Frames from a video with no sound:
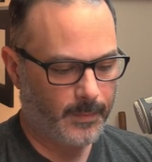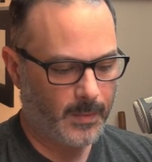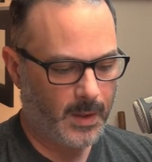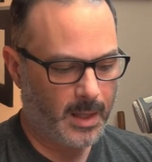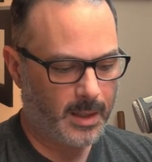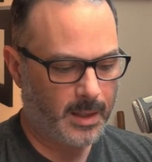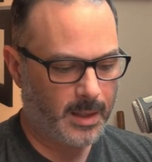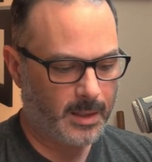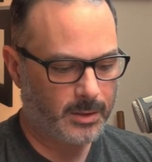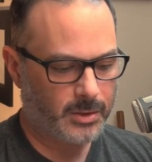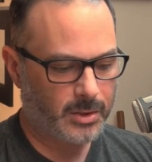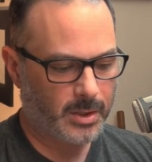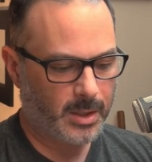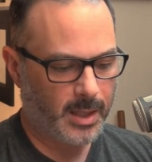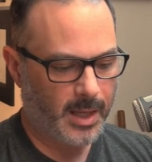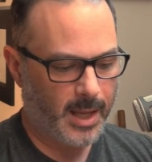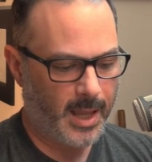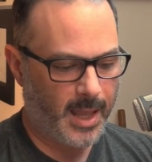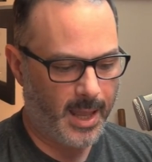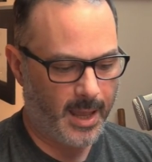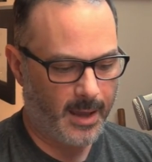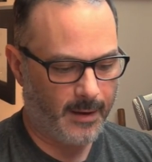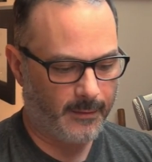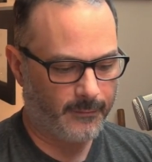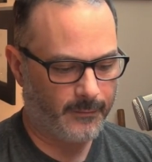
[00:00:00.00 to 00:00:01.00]
an inch and a
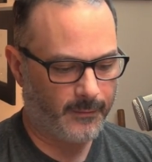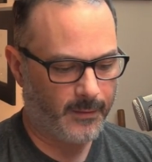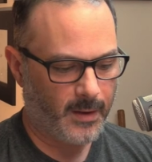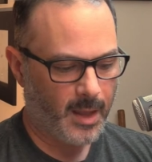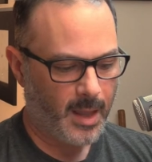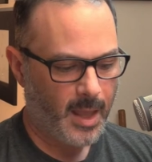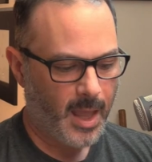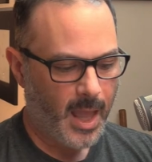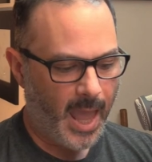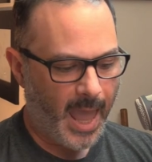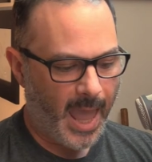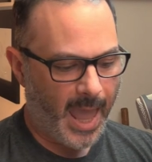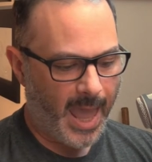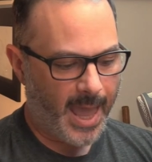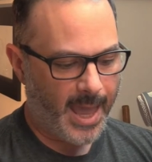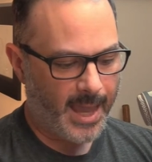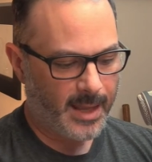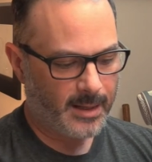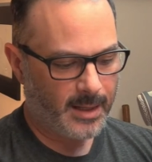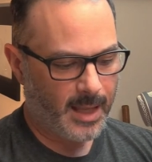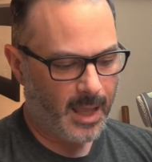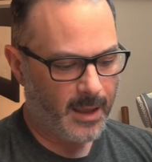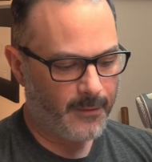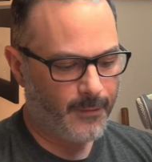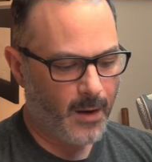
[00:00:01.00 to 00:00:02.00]
half.
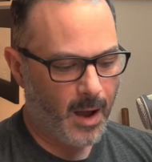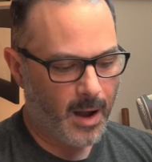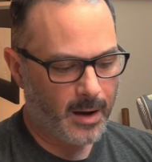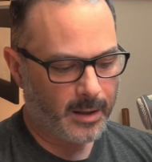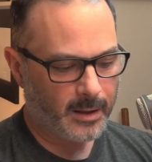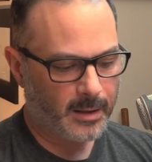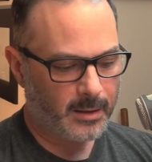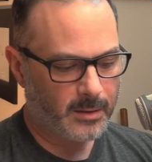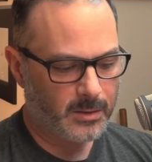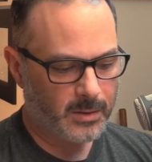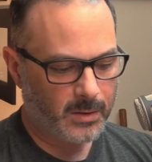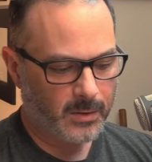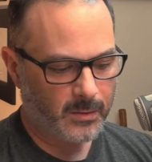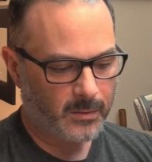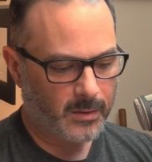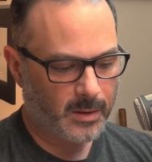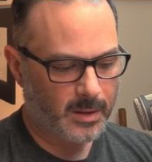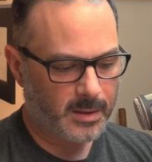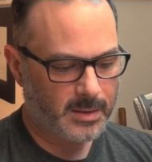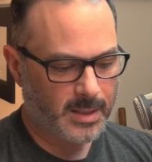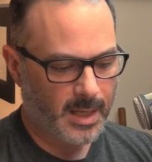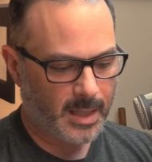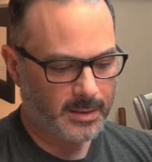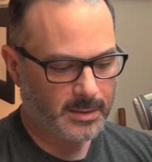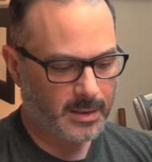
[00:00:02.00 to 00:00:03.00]
And if I'm going to do
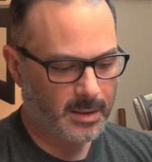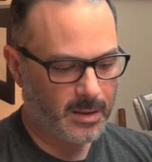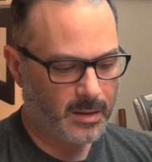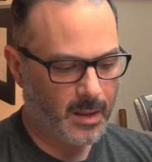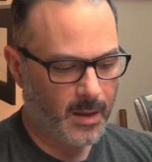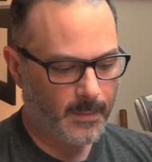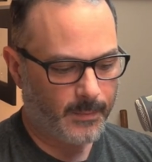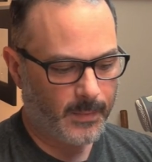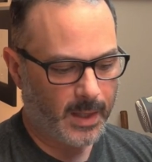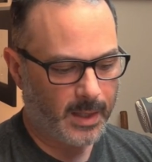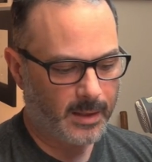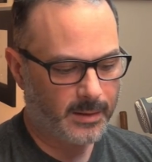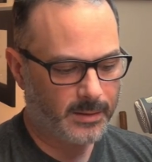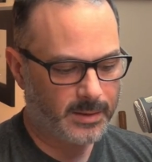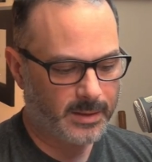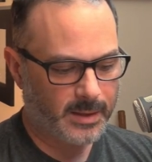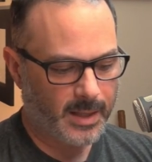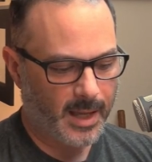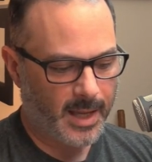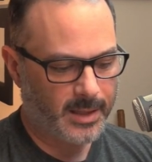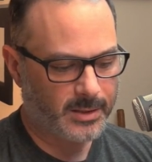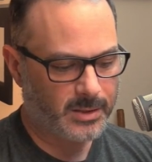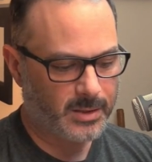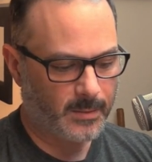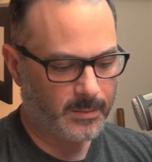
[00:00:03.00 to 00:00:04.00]
this as a thumbnail
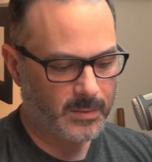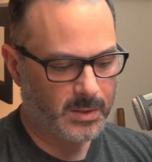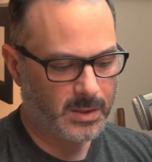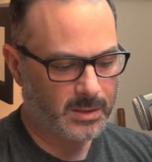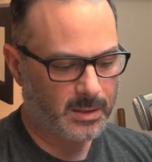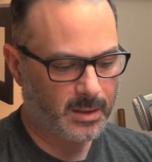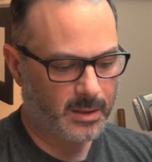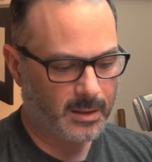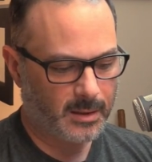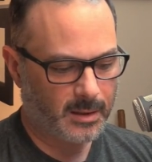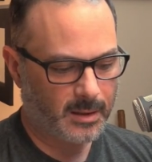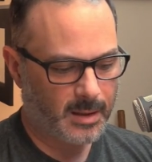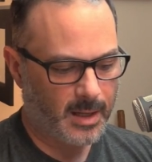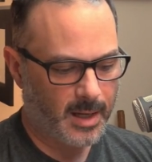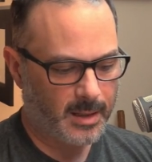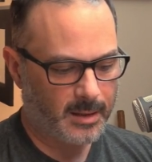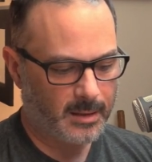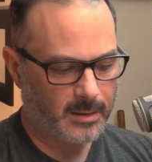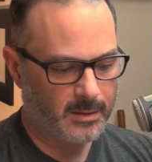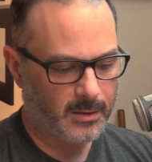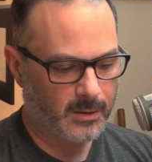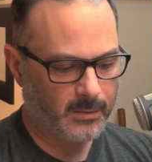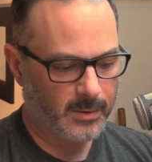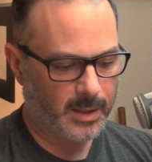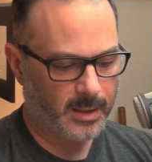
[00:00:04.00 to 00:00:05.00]
sketch, I'm just going to kind
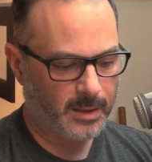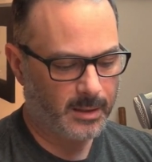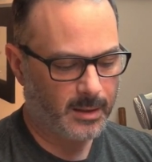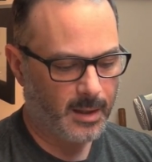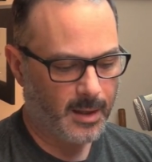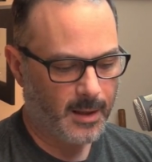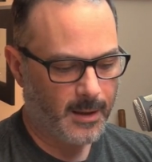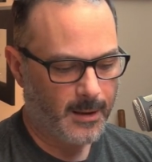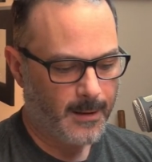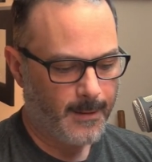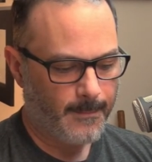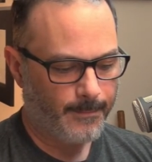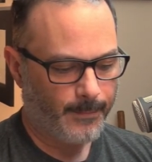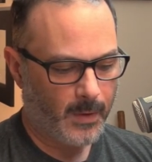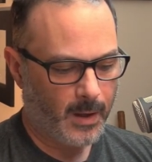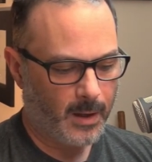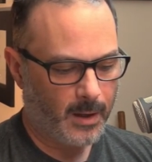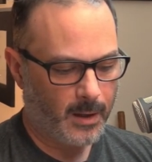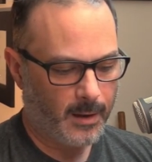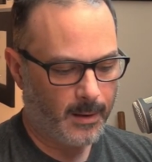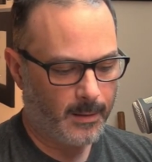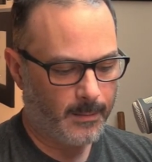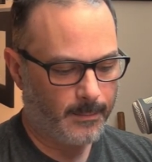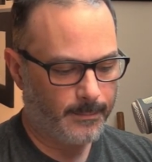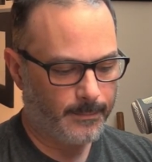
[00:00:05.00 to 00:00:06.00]
of do it
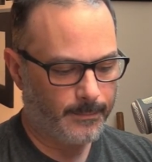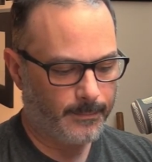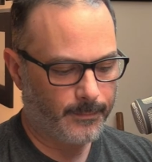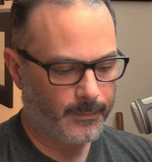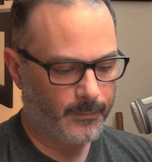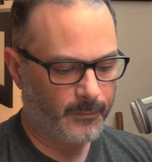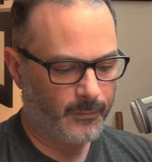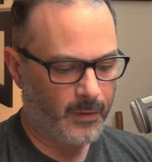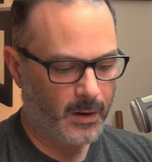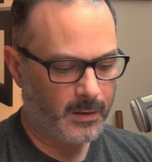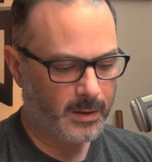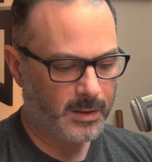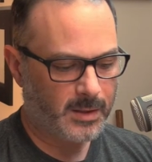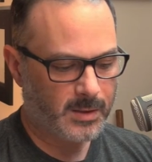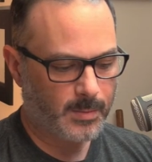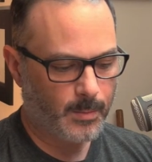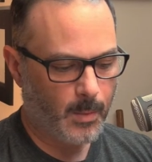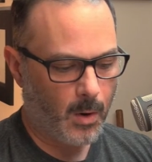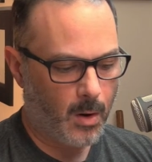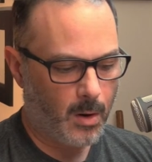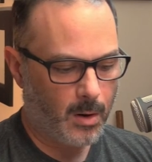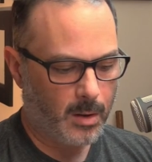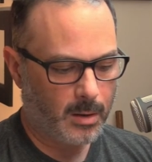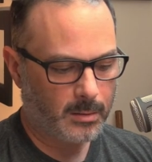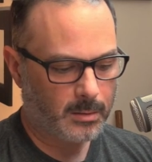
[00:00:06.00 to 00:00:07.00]
um, very
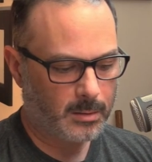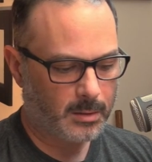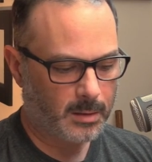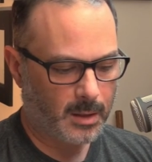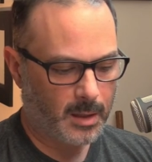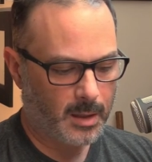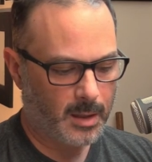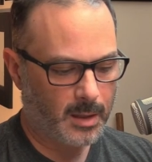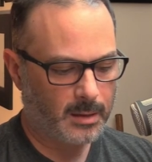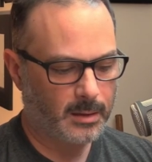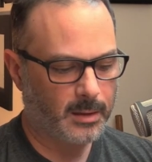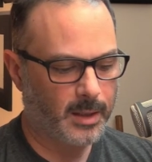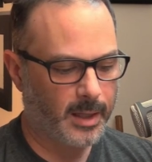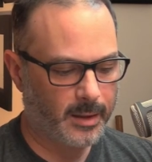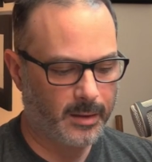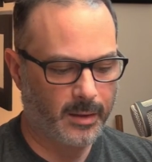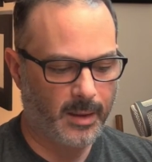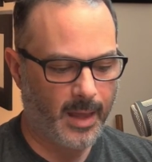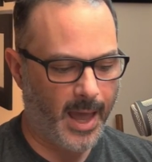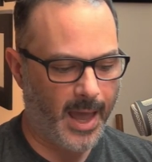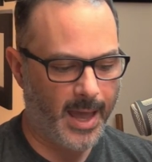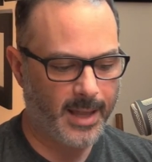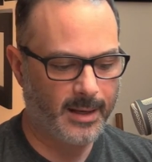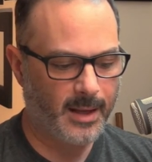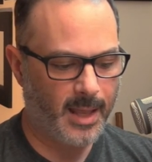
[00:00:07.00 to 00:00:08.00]
small uh, like
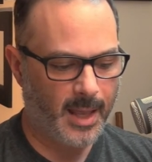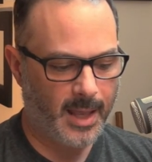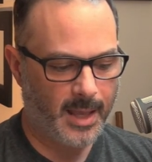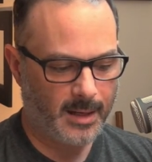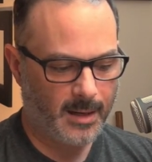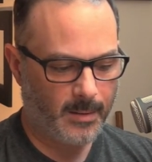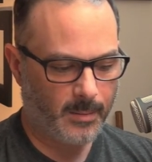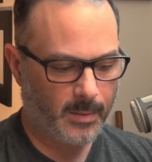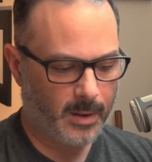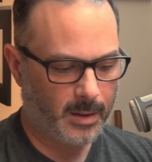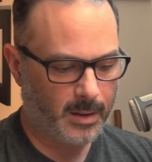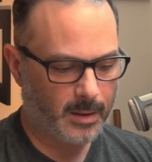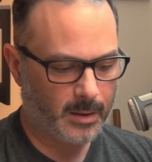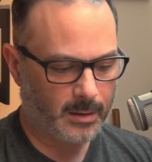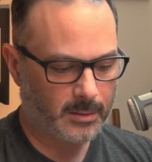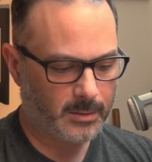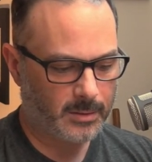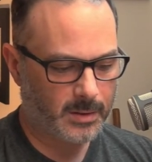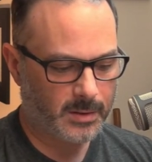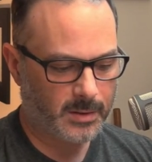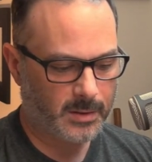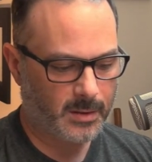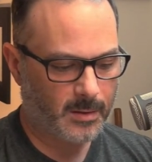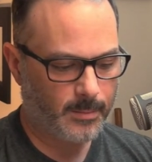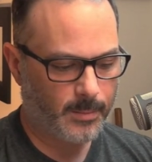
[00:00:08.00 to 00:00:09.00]
that. And I'm going to
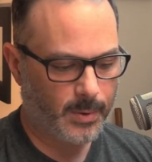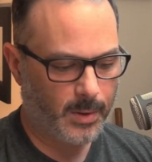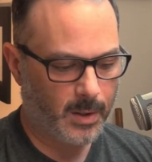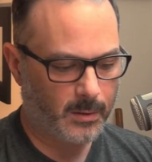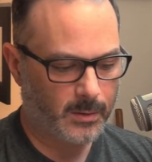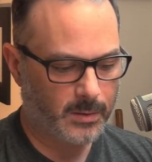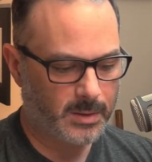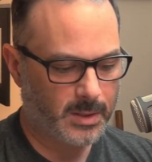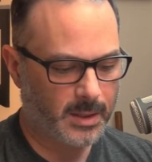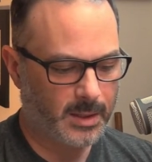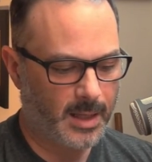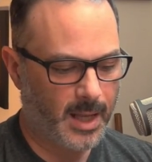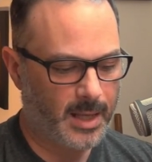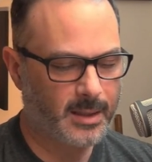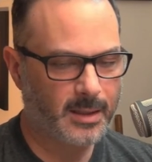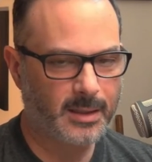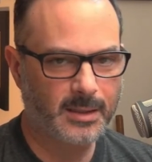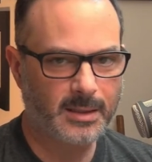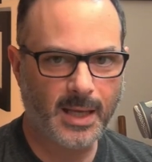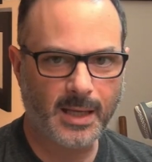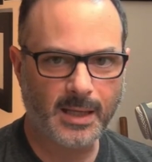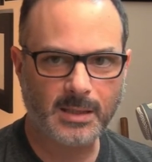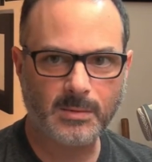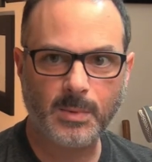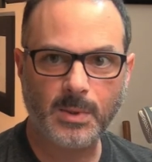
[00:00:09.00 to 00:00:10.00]
just compose it. And
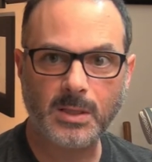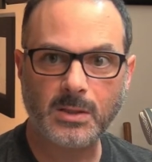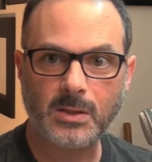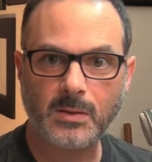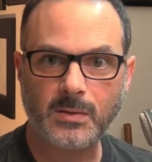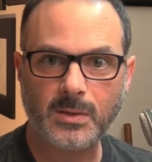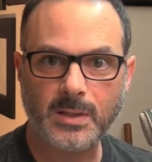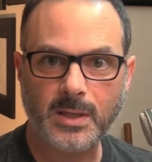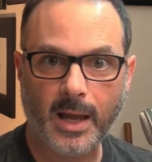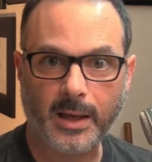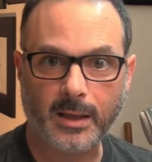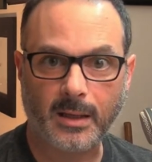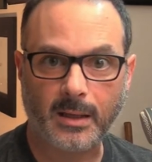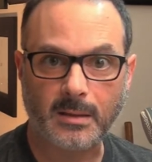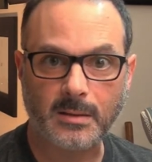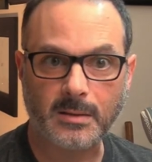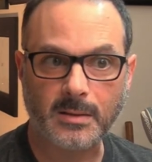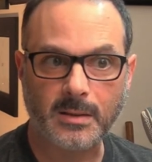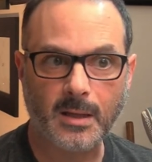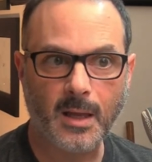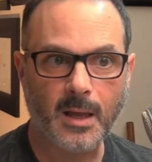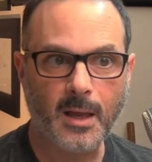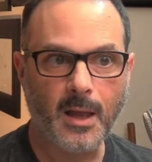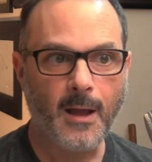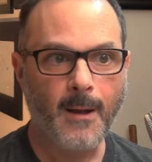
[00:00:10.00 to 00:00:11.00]
it takes me two
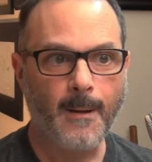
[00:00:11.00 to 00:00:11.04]
seconds.